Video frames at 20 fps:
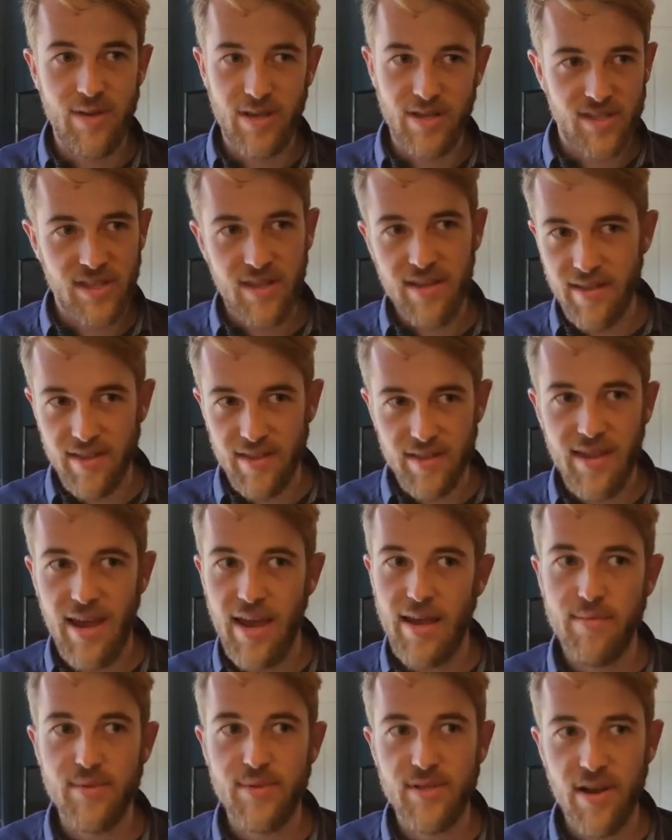because the
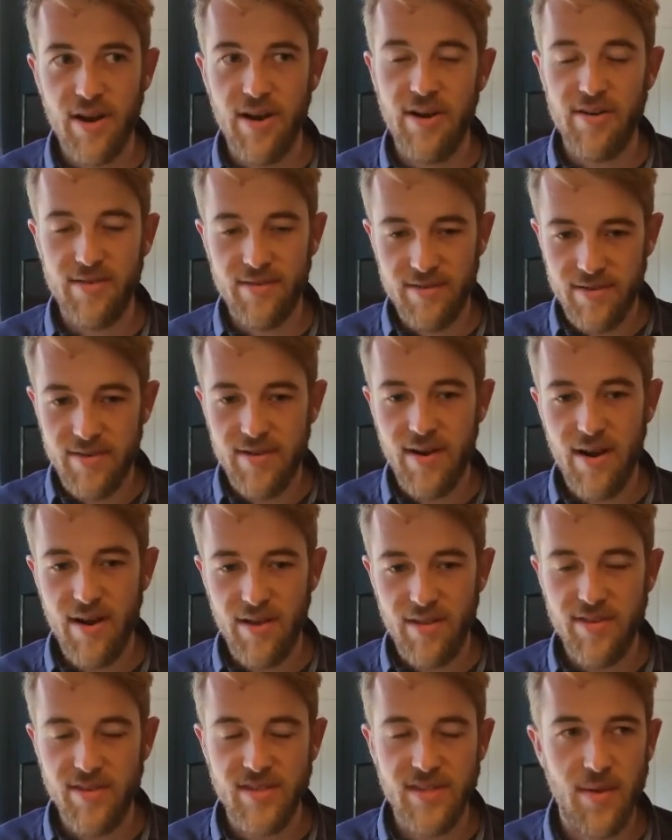types are
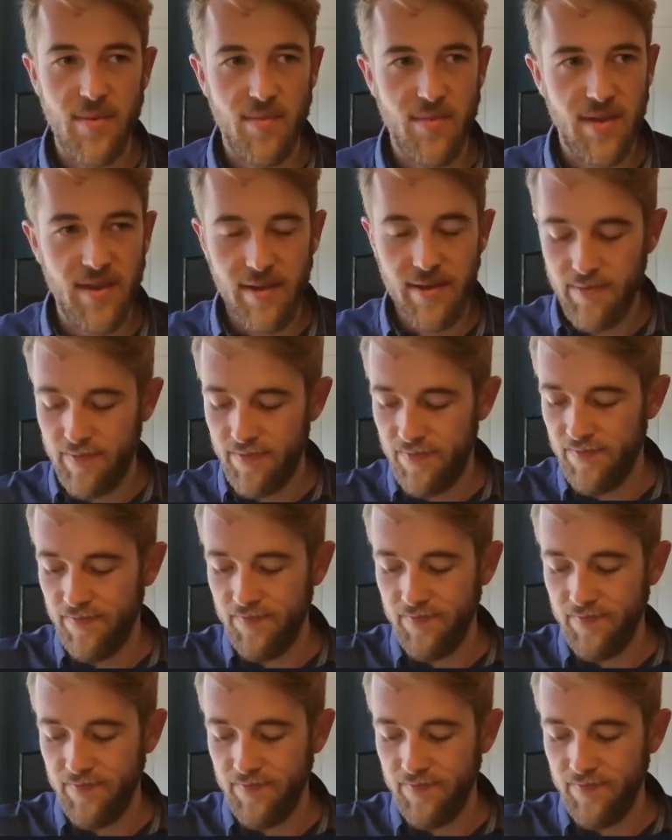the same thing.